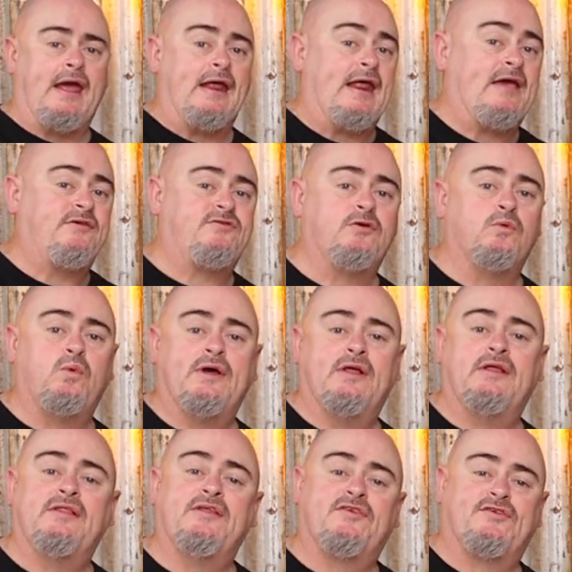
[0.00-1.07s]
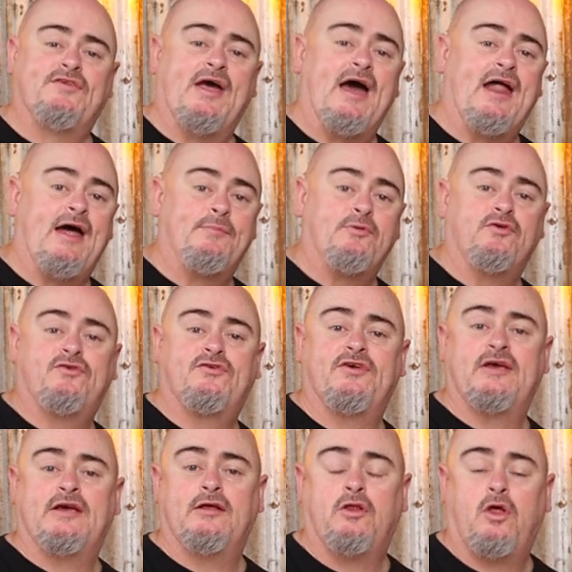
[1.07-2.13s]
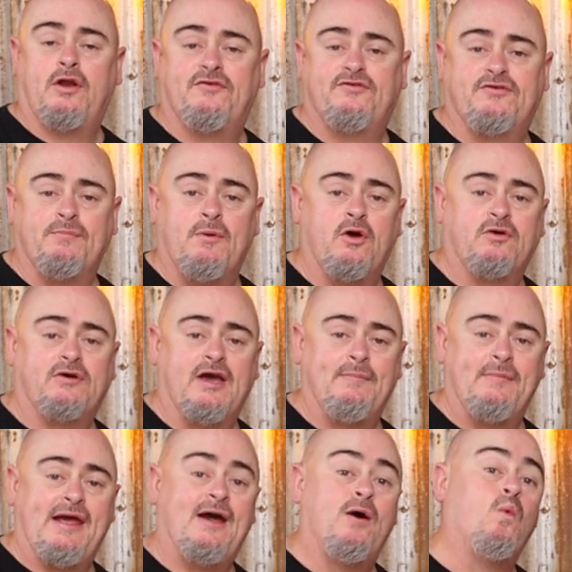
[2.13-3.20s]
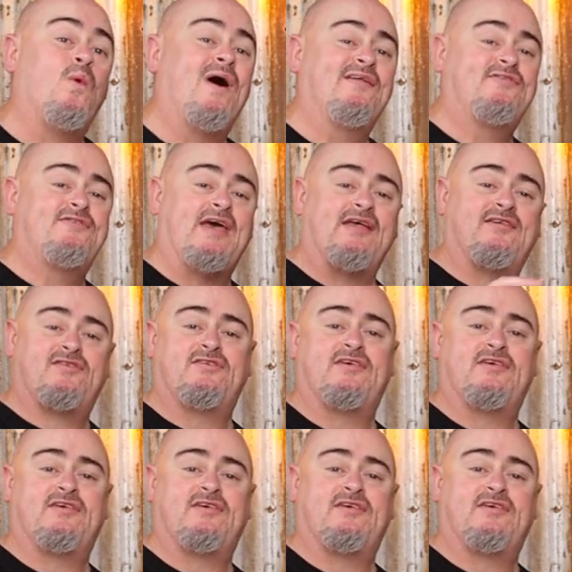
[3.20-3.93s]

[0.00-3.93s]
And as you will in the startup, you'll see a lot of smoke come out. Once that's